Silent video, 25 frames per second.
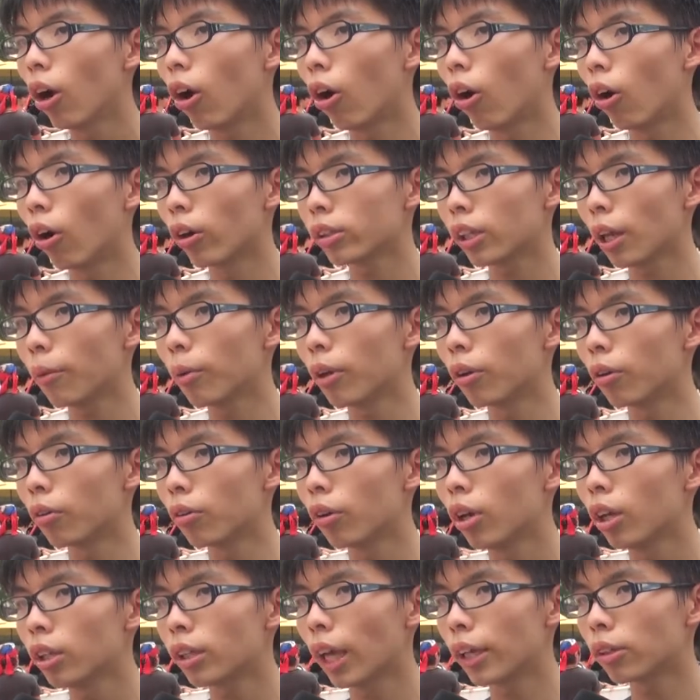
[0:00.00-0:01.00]
or they
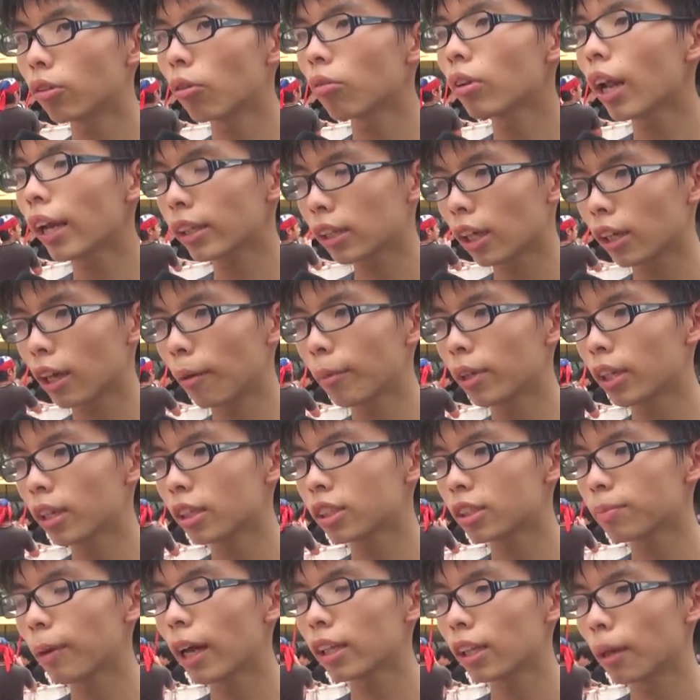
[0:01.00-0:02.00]
will they don't like the
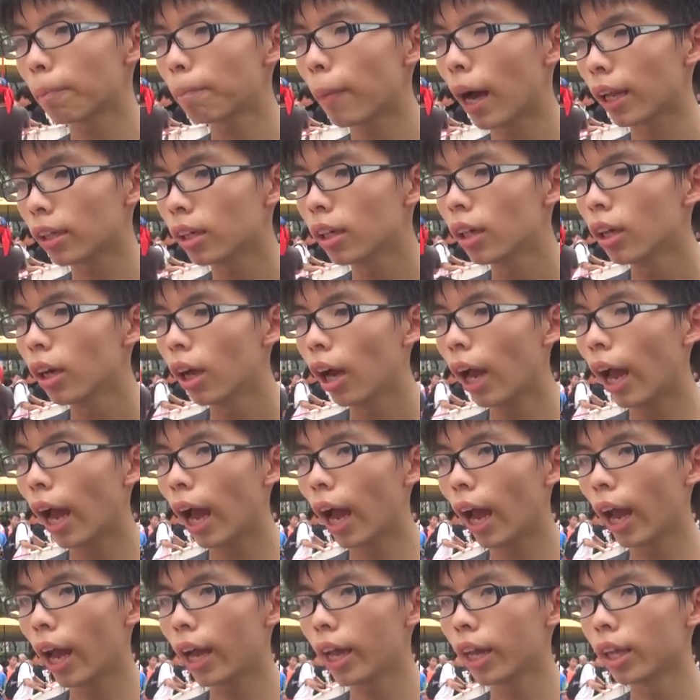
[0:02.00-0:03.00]
Communist Party. But
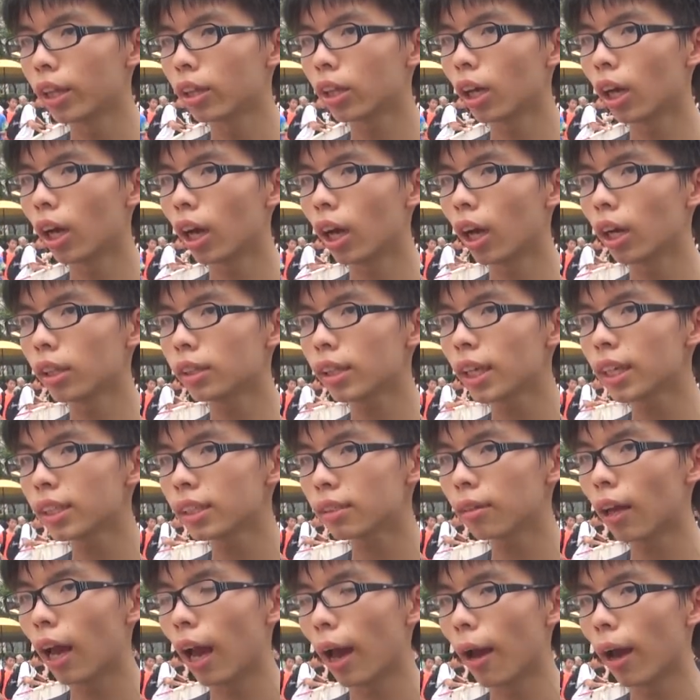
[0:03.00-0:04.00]
uh, in the
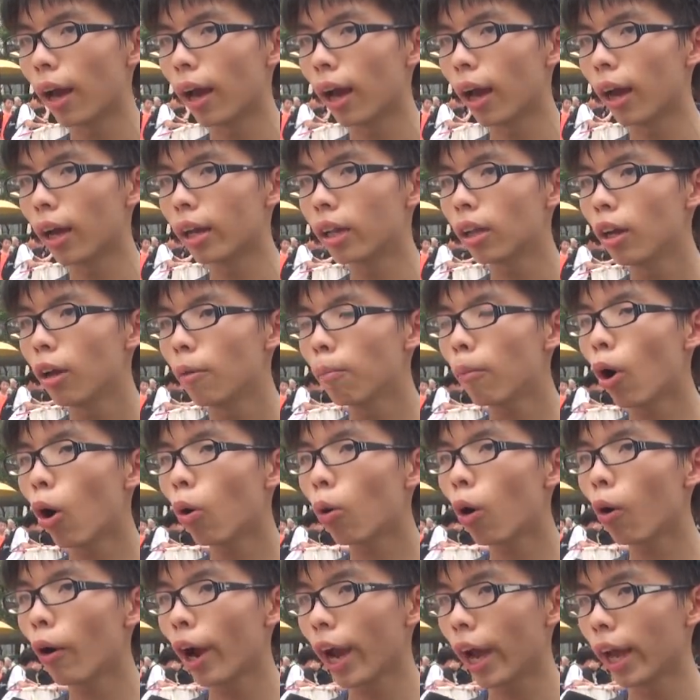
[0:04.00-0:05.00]
this
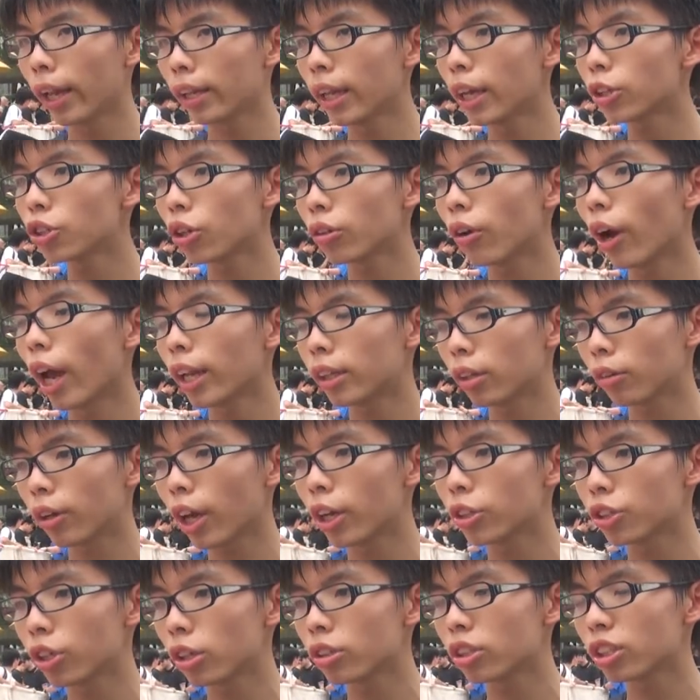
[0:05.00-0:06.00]
moral and national
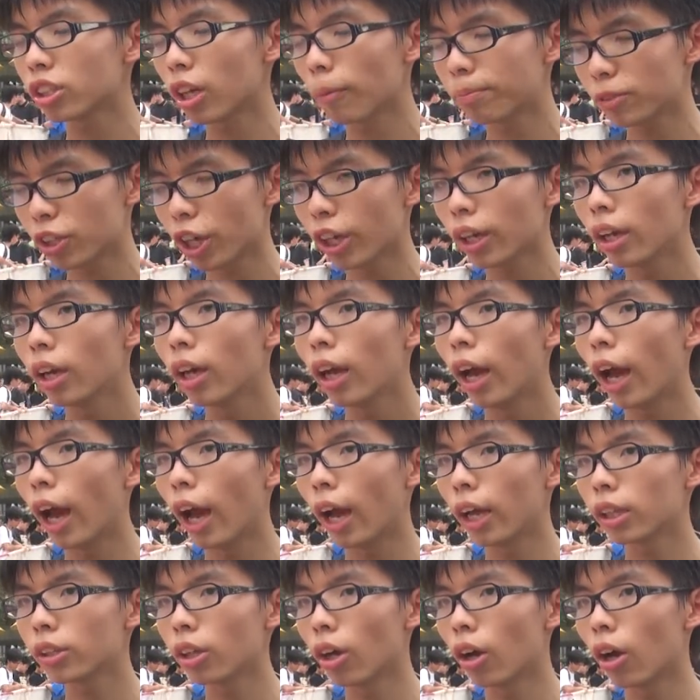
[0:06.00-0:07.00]
education subject,
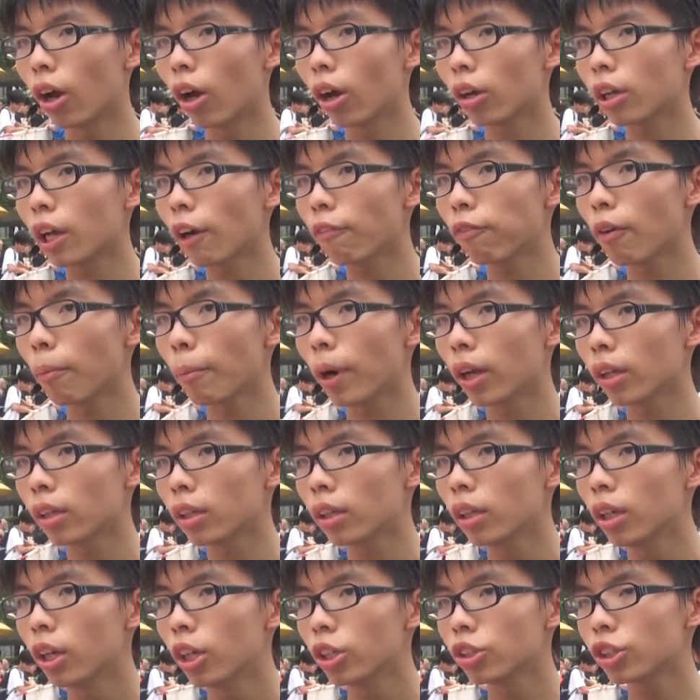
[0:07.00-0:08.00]
the government
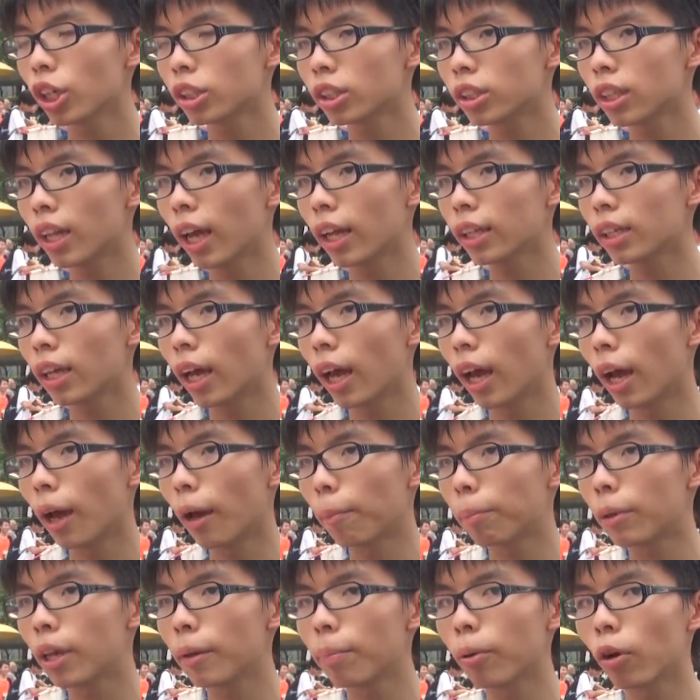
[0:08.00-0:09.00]
just let
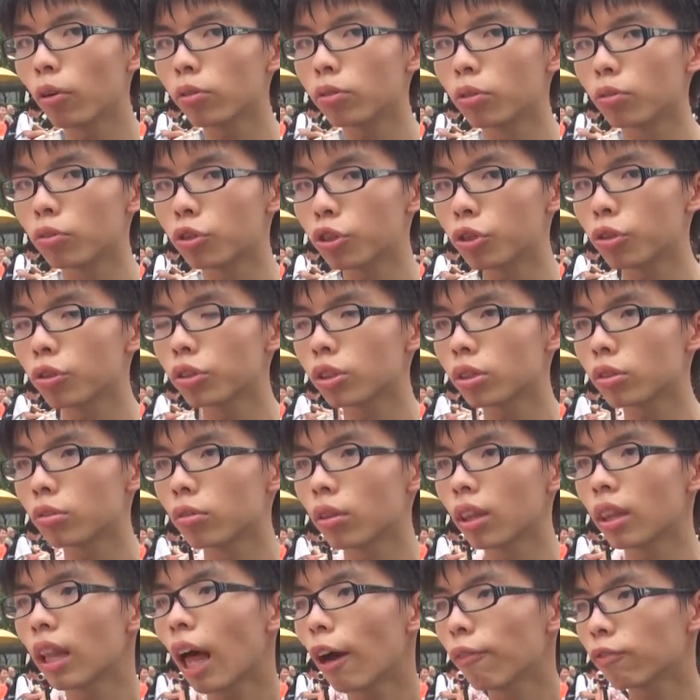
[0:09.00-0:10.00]
uh, people to choose
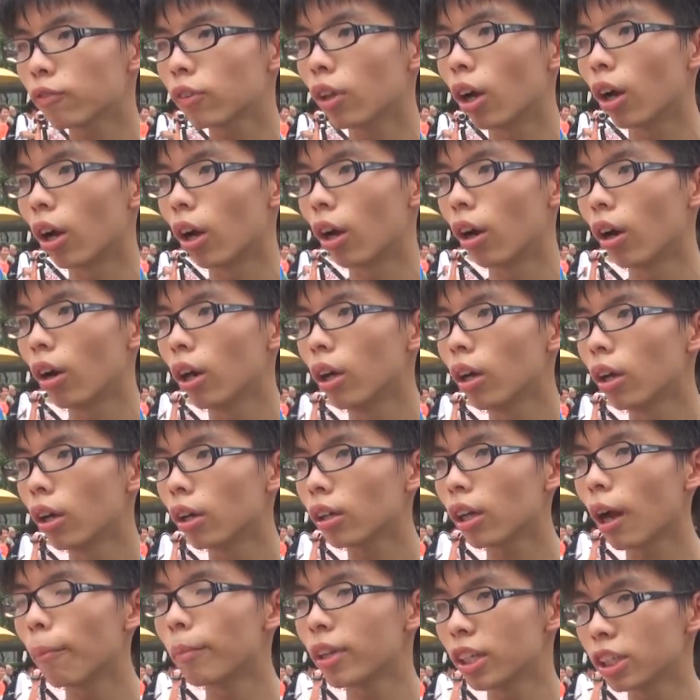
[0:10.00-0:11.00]
to love the
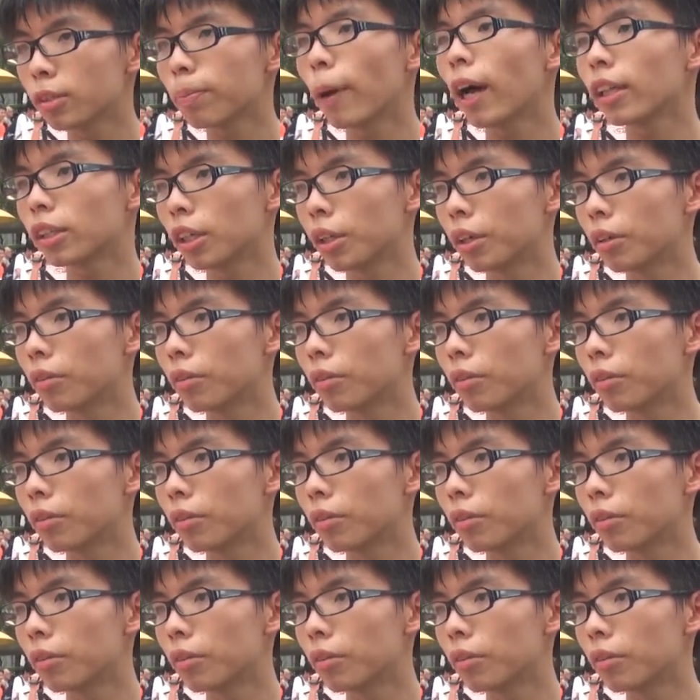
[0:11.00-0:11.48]
Communist Party.